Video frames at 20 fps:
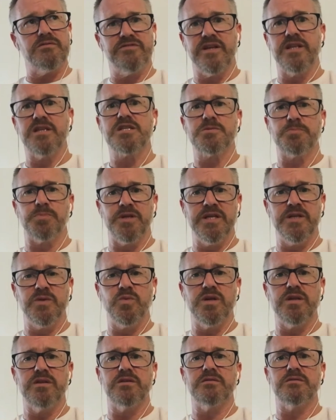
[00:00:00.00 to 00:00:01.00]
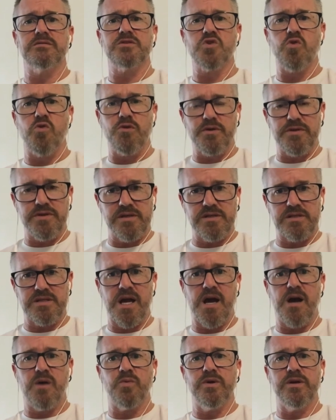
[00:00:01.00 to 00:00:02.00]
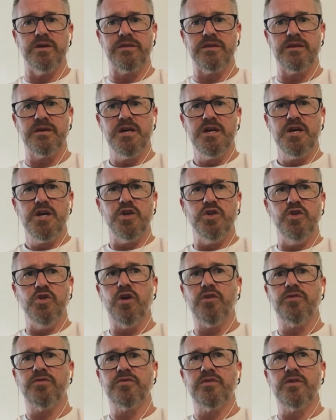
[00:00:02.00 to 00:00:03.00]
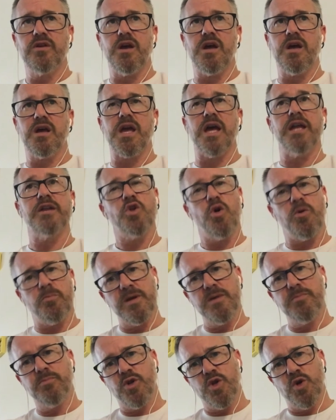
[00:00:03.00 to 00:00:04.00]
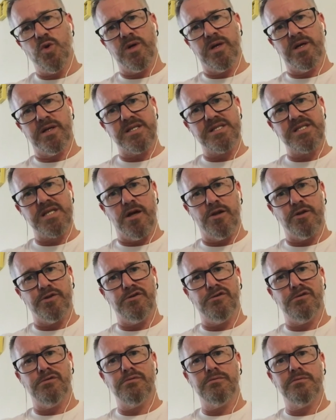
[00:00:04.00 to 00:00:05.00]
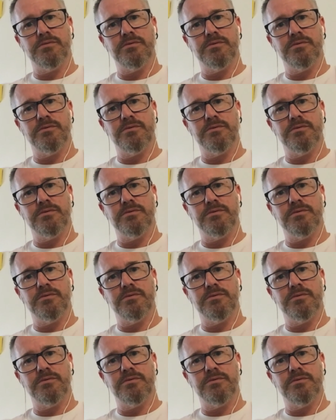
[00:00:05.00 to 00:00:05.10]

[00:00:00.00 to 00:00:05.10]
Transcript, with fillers: vent spleen with and talk things out with, not and not people who are going to tell you.